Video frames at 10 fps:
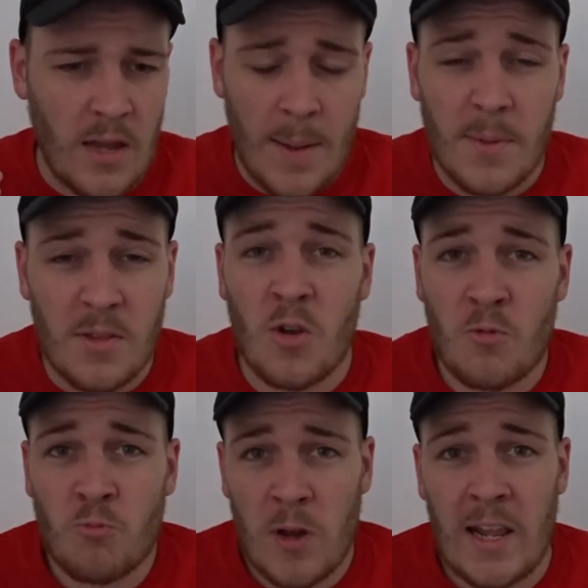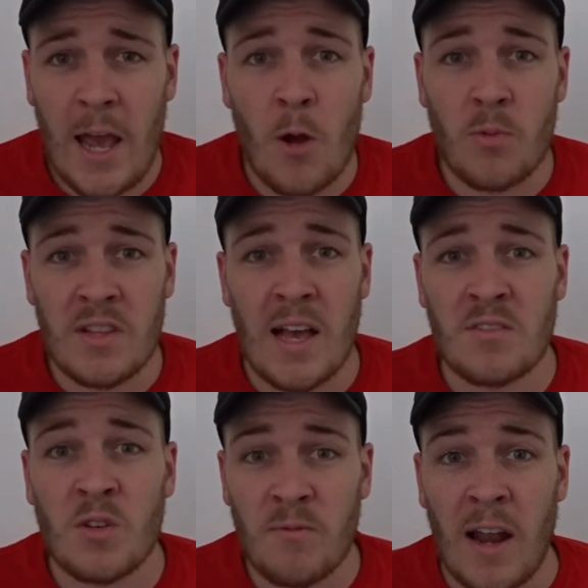episode really helped
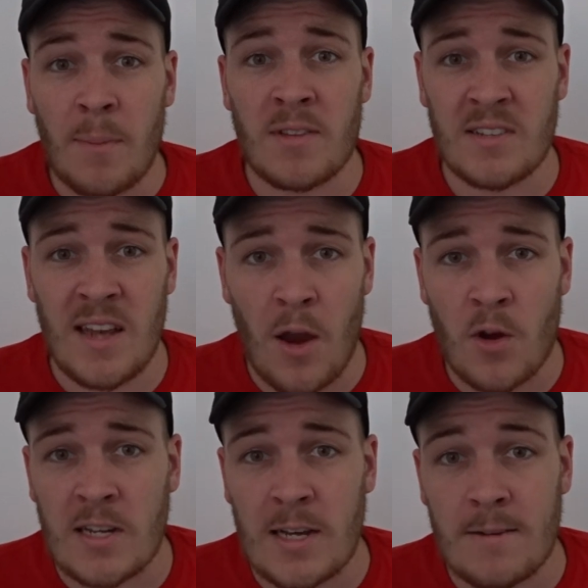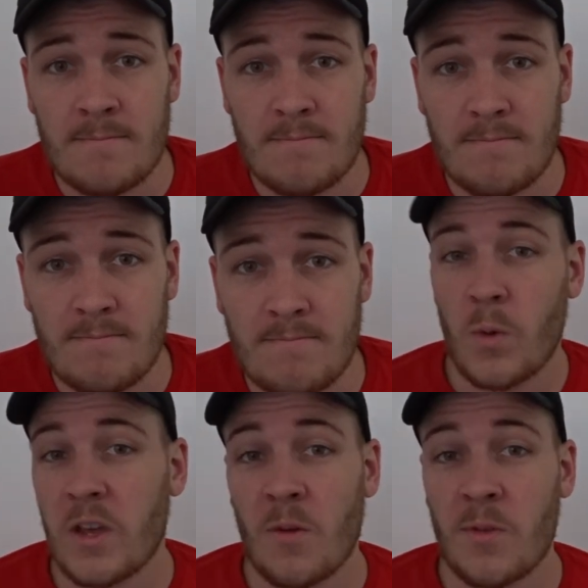Yaz develop as a character.
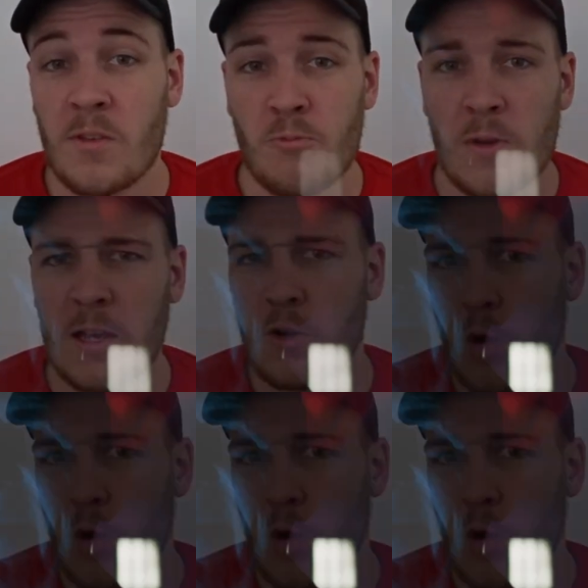We got this really